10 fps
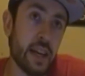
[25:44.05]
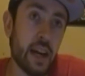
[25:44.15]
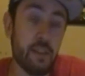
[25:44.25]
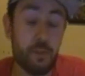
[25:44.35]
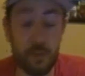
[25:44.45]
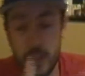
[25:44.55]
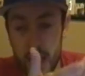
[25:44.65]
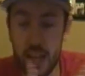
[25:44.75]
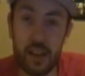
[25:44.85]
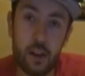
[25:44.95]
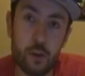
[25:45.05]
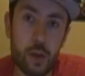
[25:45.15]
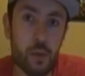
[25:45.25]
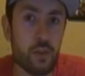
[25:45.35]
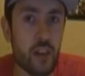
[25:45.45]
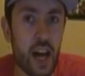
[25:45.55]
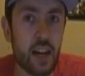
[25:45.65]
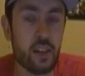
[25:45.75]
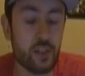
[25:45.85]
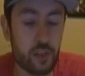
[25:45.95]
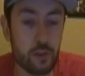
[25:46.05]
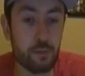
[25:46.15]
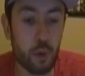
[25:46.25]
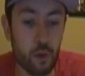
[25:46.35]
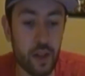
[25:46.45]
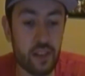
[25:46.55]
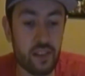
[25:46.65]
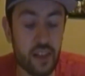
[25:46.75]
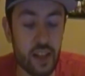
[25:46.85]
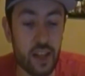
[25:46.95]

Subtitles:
and I kind of agree with Jack on certain points.